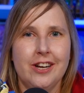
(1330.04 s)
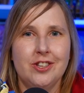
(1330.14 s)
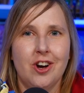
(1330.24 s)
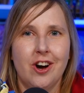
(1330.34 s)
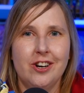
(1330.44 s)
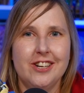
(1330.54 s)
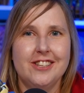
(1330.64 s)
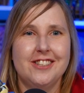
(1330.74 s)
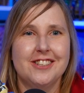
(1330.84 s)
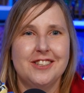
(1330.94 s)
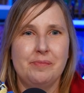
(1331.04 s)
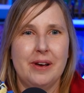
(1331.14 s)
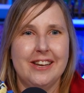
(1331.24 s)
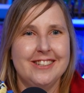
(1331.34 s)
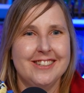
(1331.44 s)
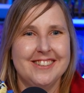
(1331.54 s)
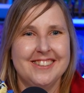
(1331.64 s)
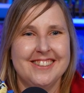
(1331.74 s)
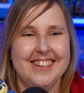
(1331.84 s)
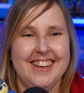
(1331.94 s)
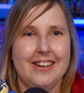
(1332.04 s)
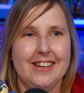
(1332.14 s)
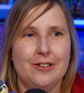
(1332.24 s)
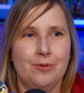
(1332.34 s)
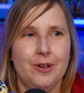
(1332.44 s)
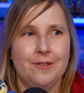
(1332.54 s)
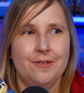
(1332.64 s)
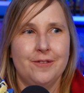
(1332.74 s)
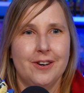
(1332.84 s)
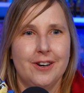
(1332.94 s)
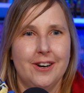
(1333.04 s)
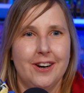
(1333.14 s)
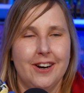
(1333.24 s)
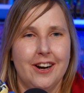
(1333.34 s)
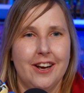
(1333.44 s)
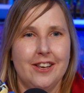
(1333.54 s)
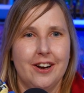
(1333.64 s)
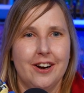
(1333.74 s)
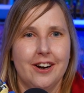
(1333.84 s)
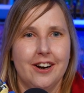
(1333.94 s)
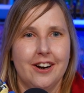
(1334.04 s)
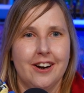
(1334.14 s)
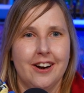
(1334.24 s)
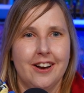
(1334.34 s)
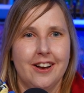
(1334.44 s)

It's 160 pages. It's written for a younger